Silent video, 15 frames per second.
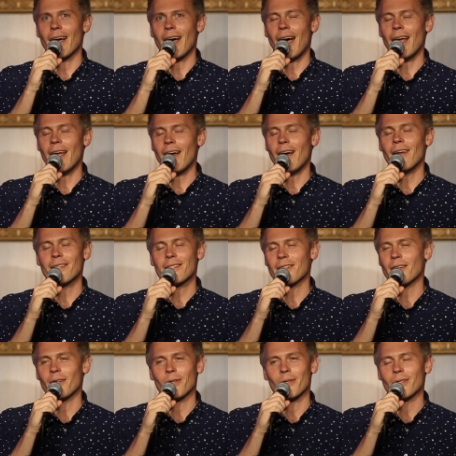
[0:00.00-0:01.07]
I
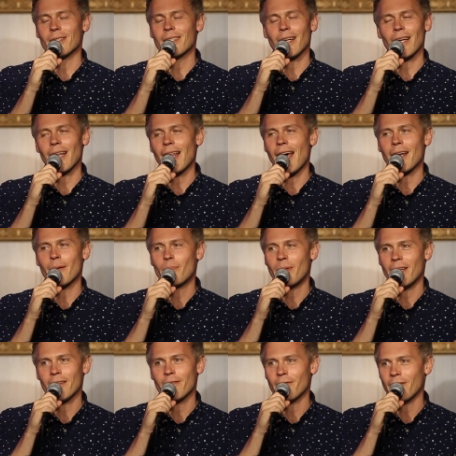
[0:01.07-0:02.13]
also did a lot of P and